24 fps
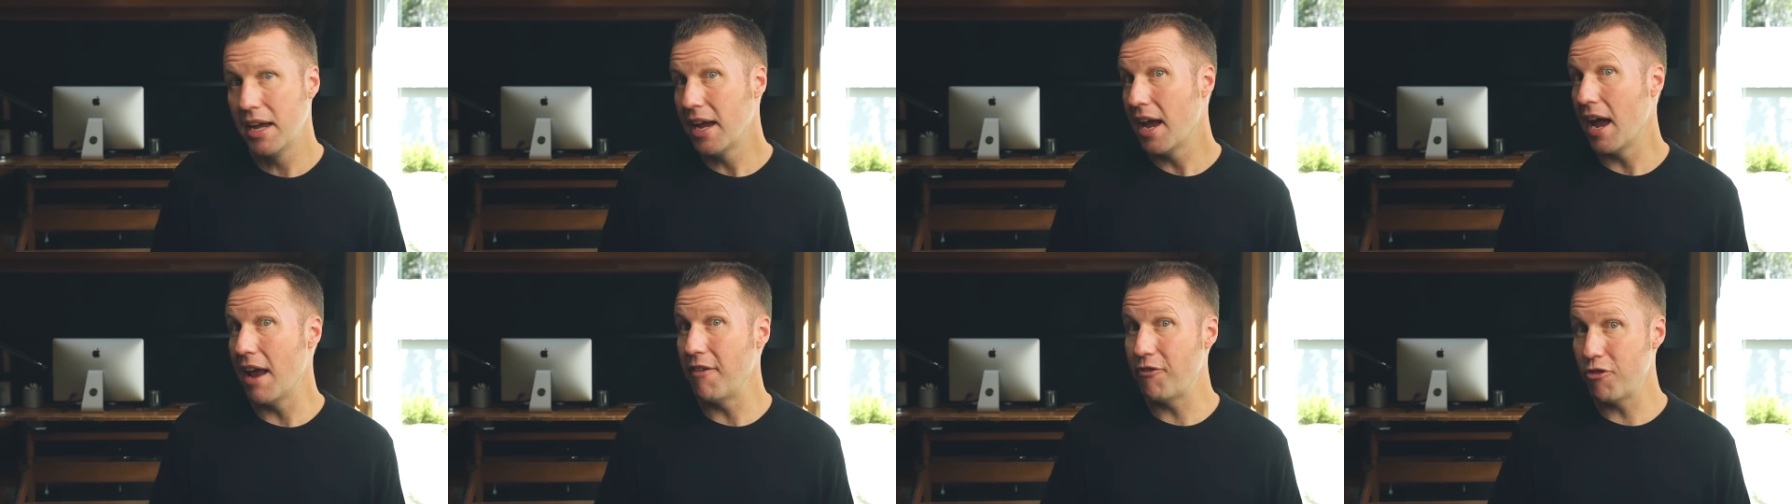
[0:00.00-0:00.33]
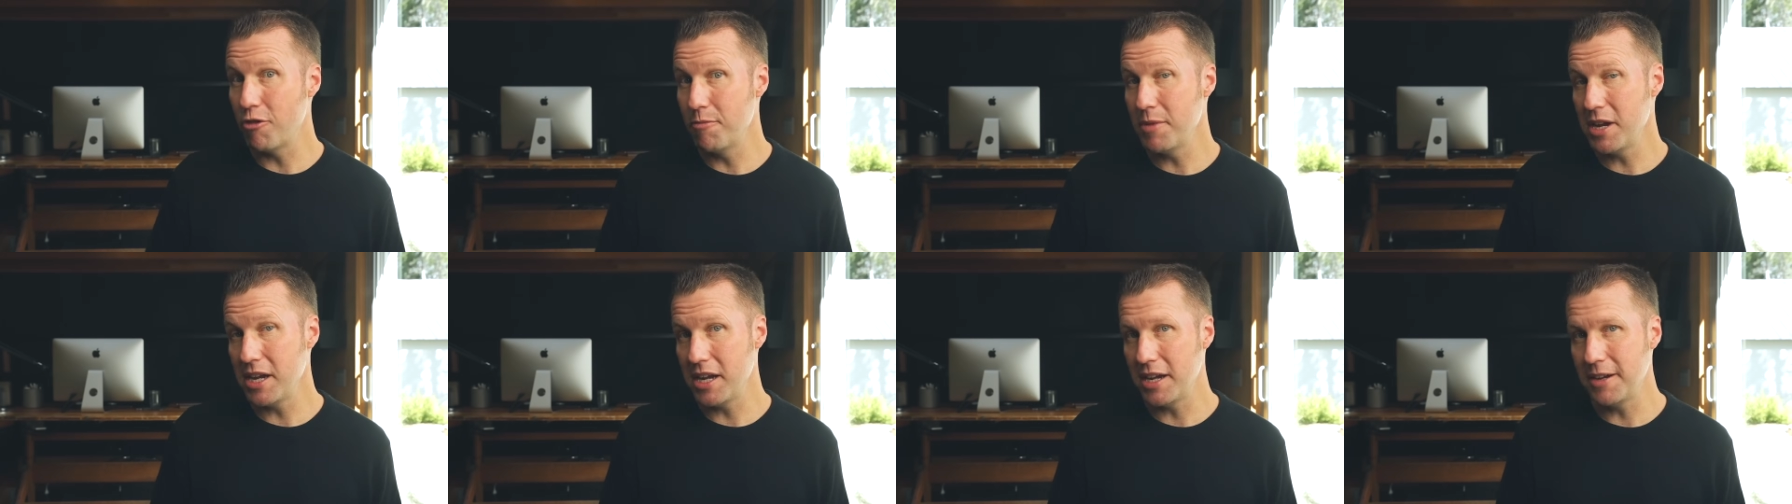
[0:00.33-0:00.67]
And for
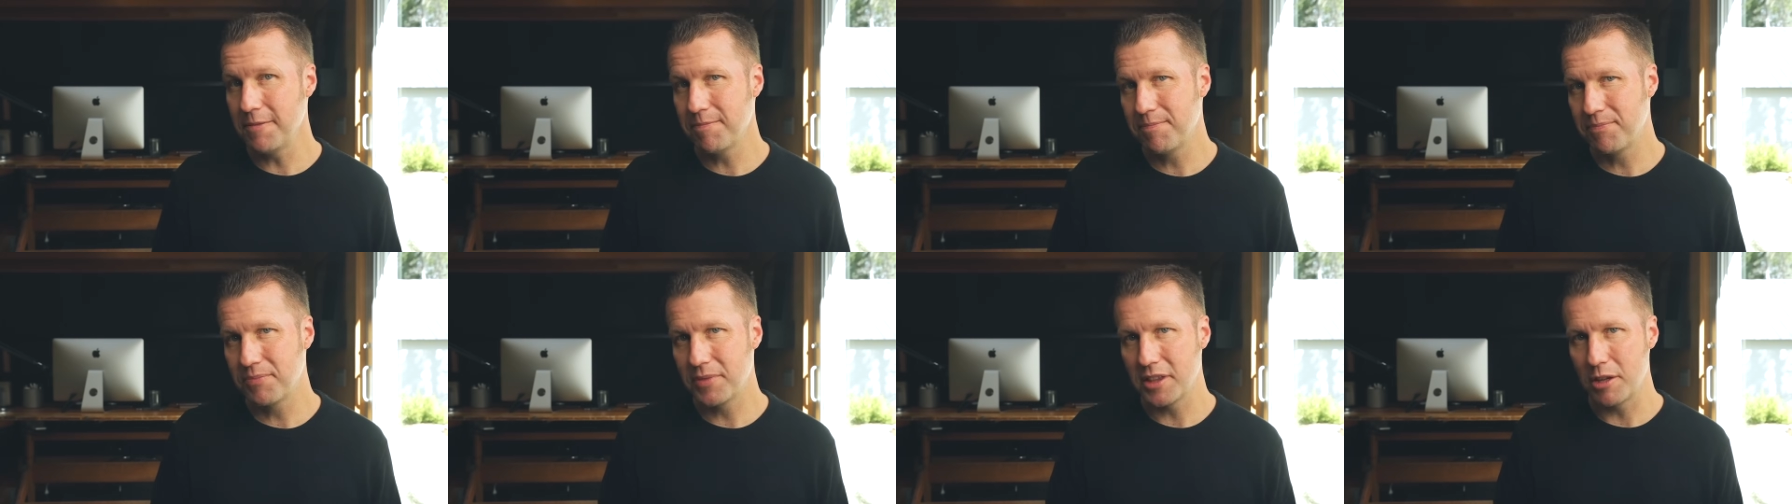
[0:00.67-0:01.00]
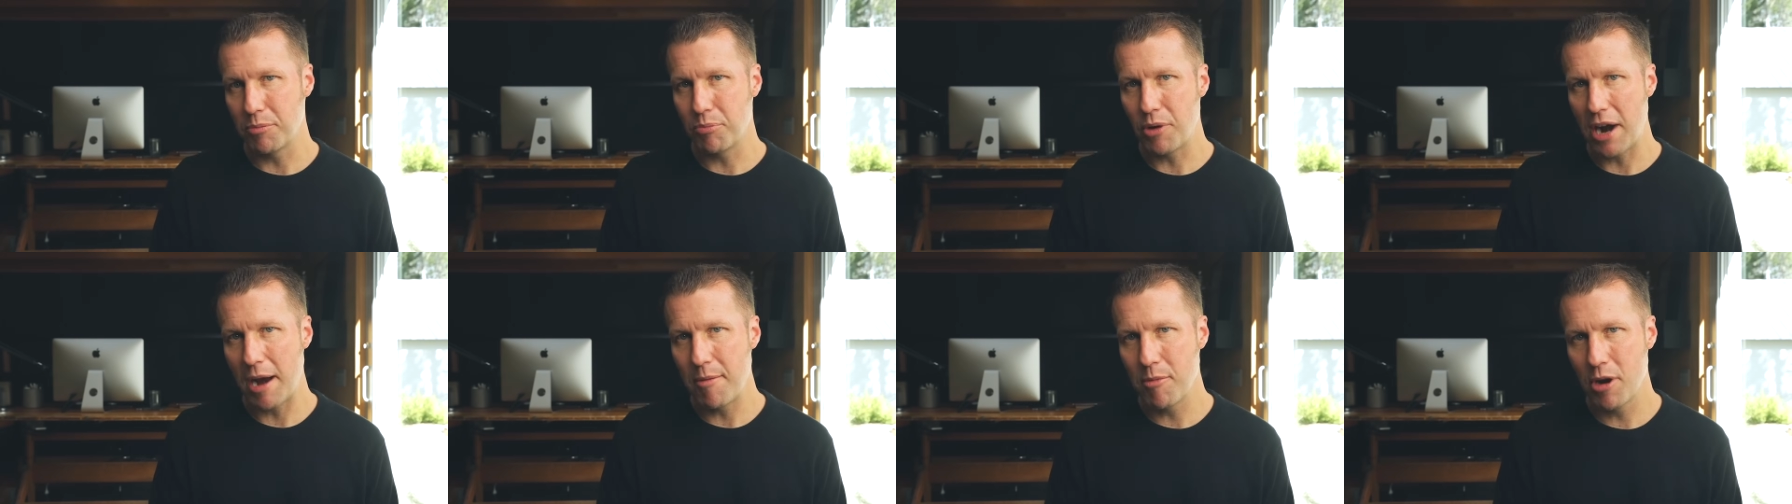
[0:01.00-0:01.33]
me, the
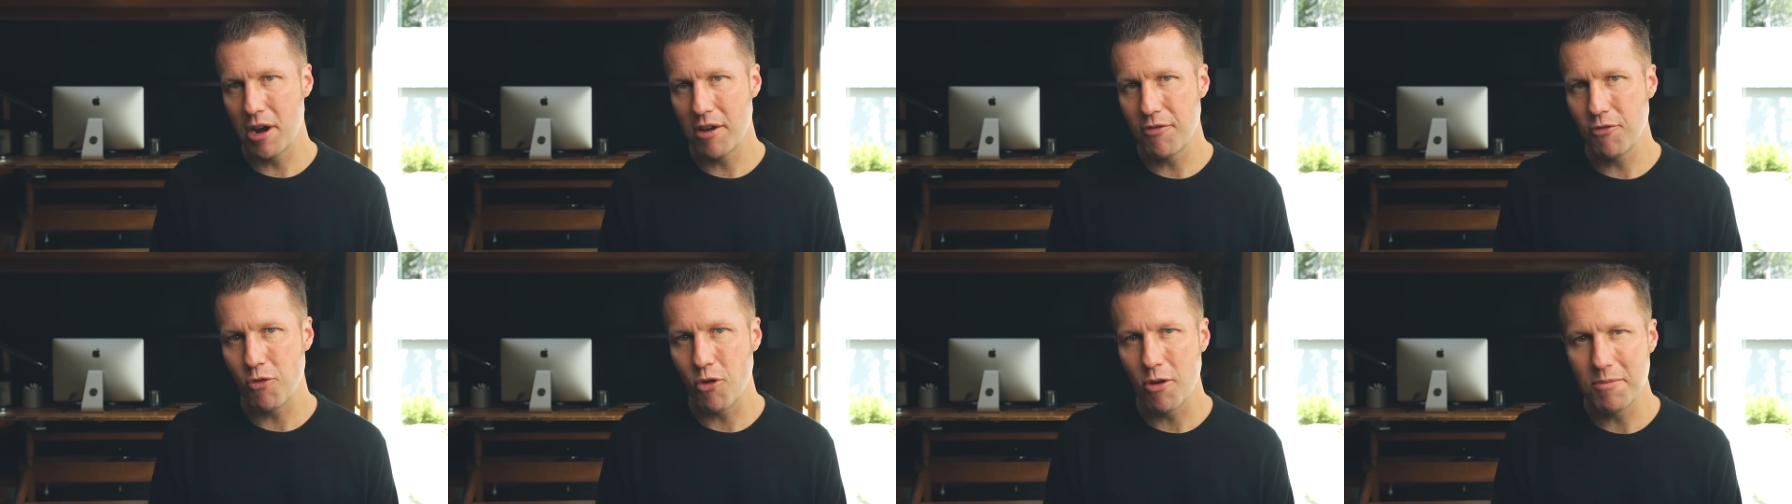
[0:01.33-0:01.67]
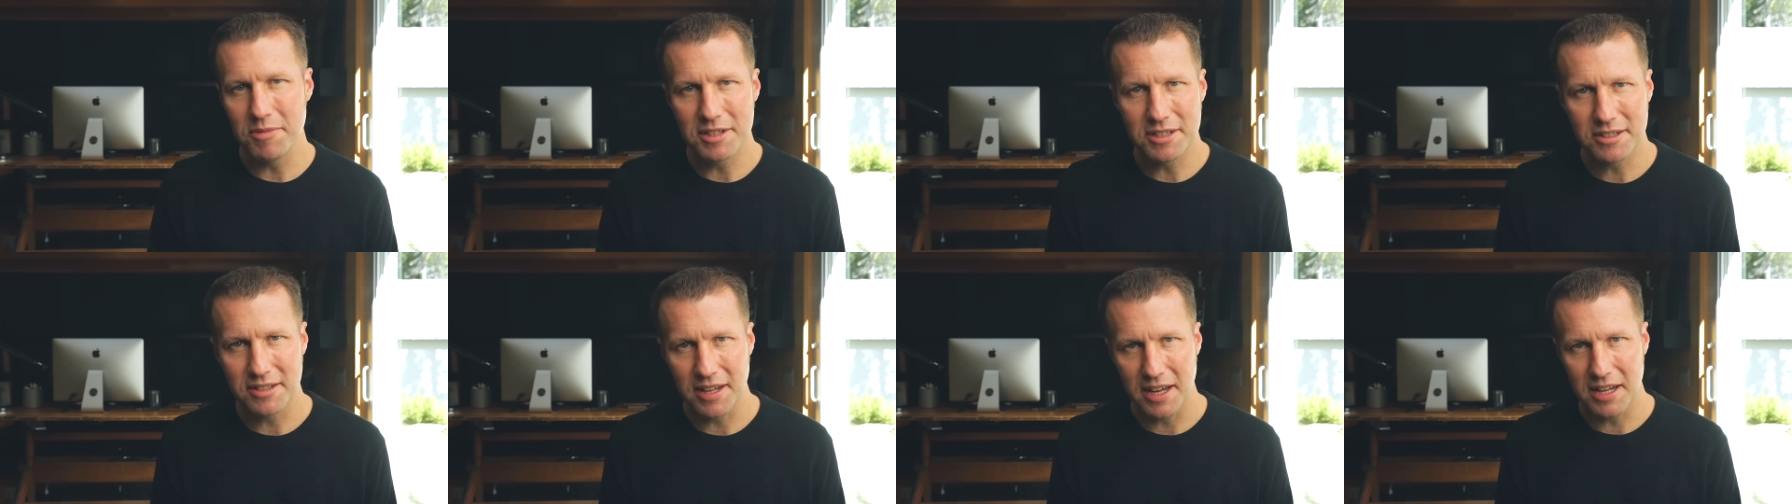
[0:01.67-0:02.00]
primary form
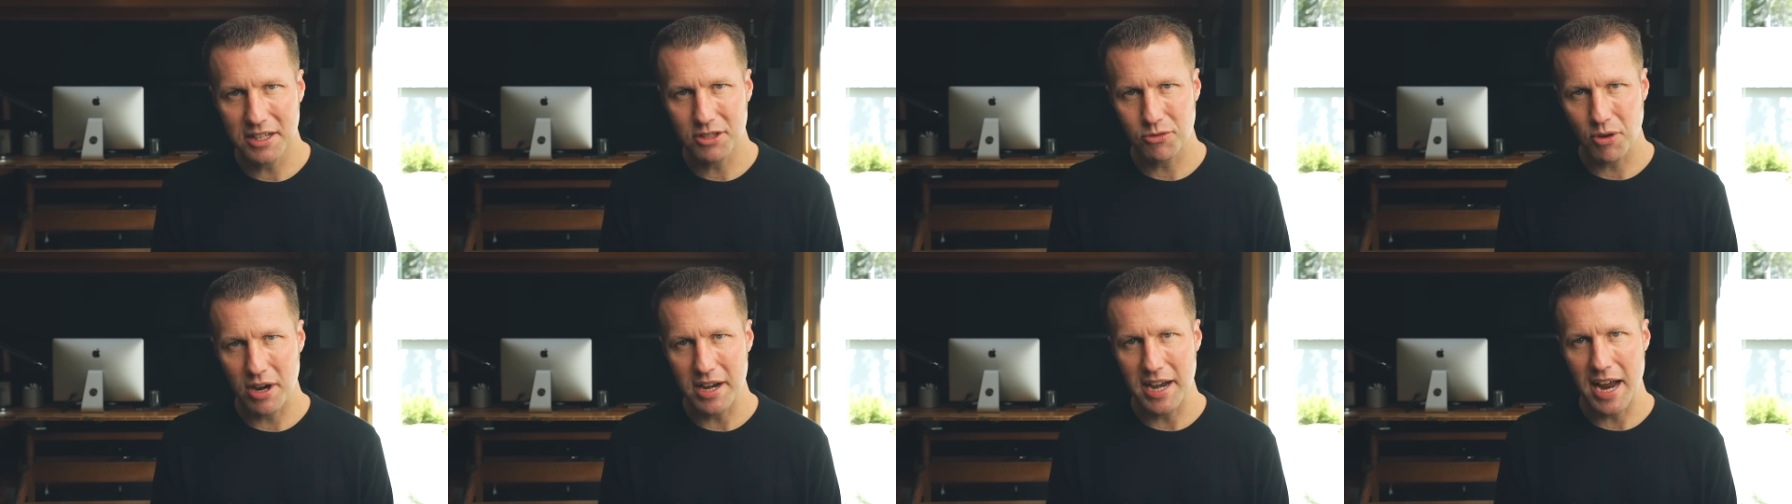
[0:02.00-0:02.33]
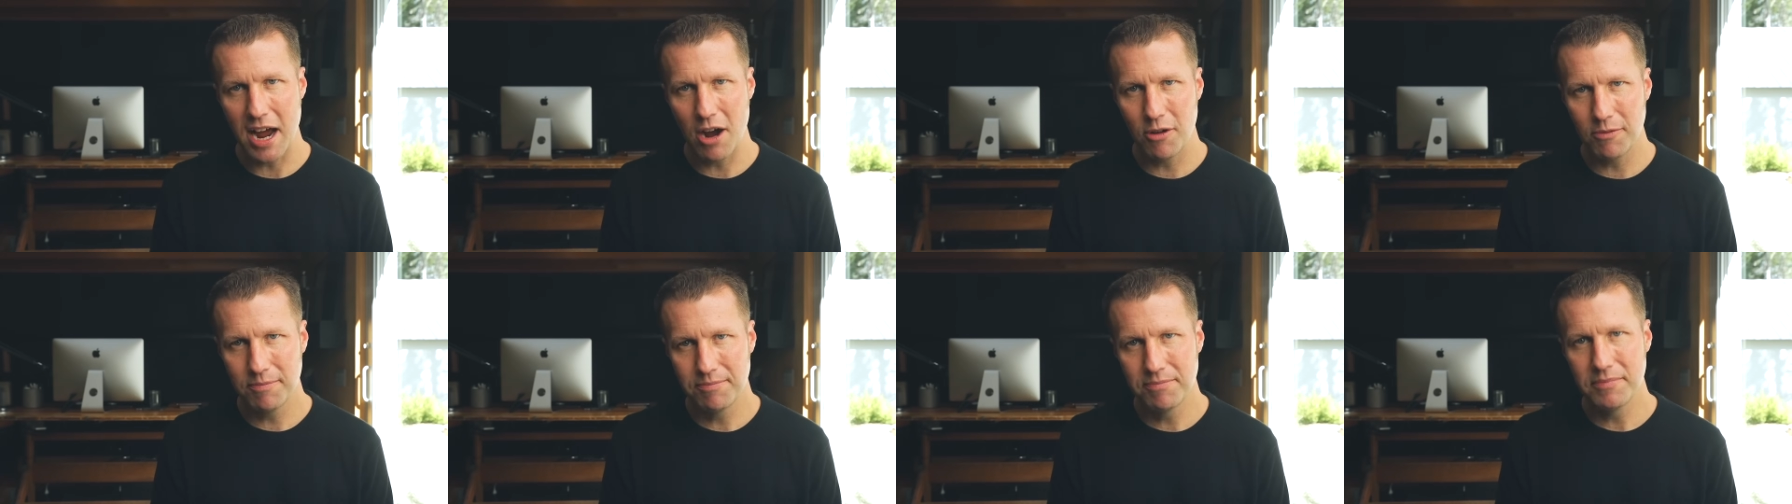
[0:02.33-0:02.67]
this takes right
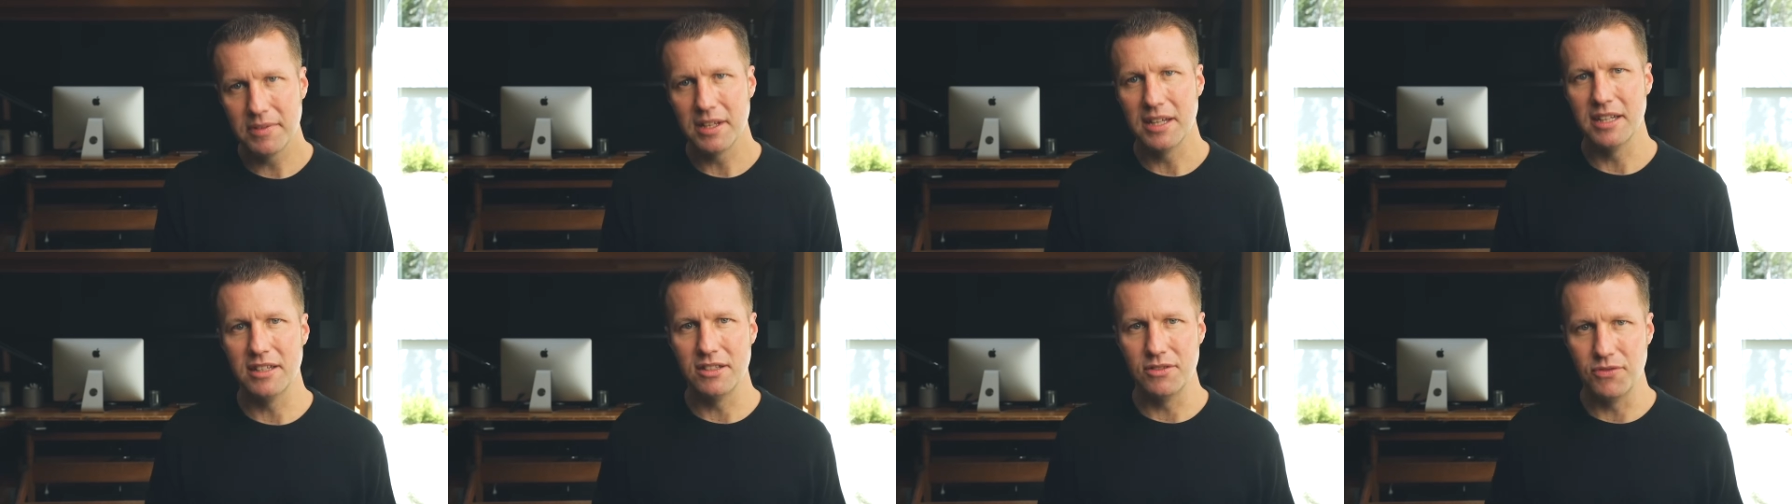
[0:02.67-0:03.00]
now is